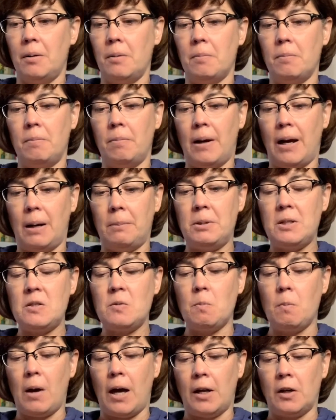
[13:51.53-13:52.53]
Bobby's
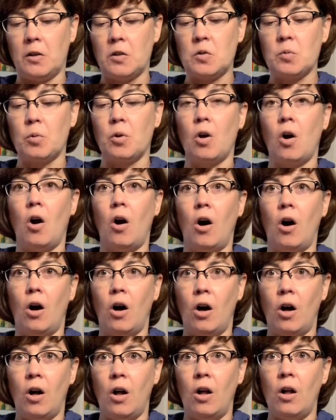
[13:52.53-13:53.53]
models were
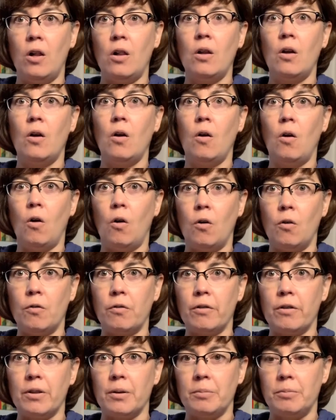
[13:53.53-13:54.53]
all
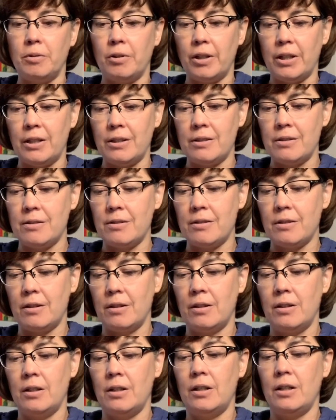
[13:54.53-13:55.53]
over the place.
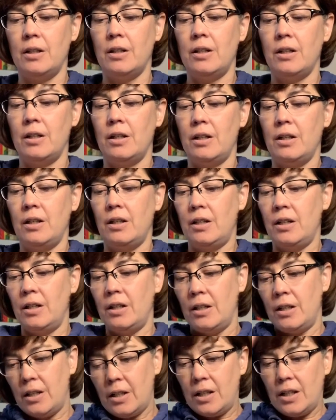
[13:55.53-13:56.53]

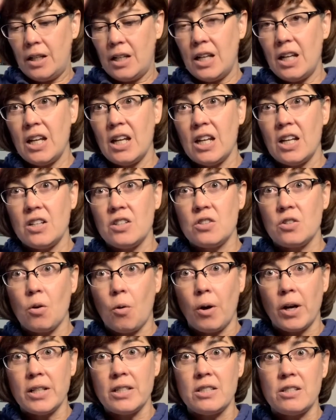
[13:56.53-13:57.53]
"He's
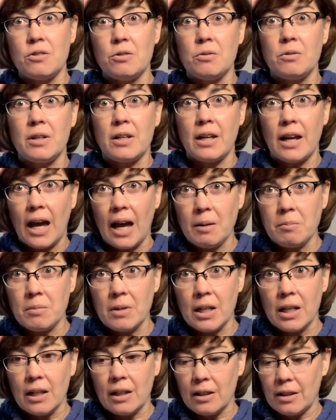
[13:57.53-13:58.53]
going to get
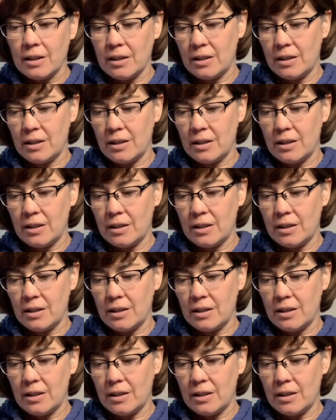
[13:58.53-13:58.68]
me."